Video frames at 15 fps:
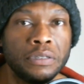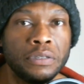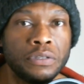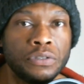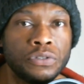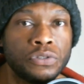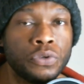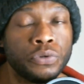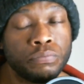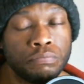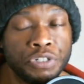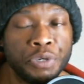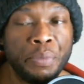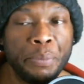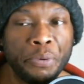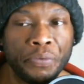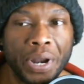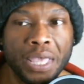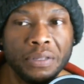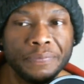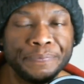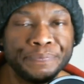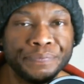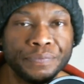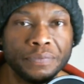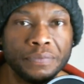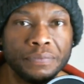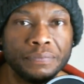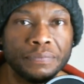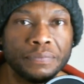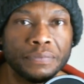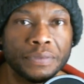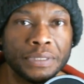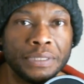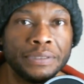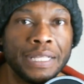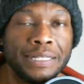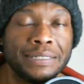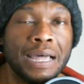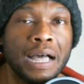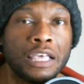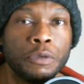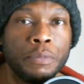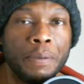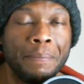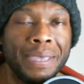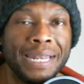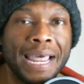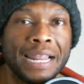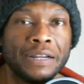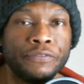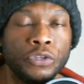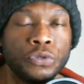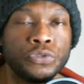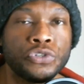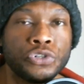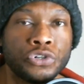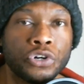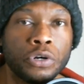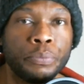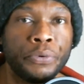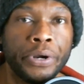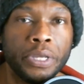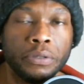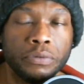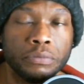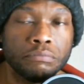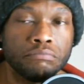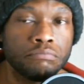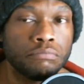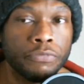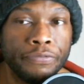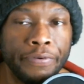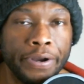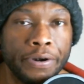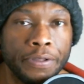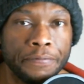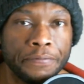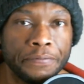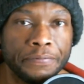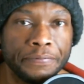so she may be right. That document may not have used the term rigged. Fair enough.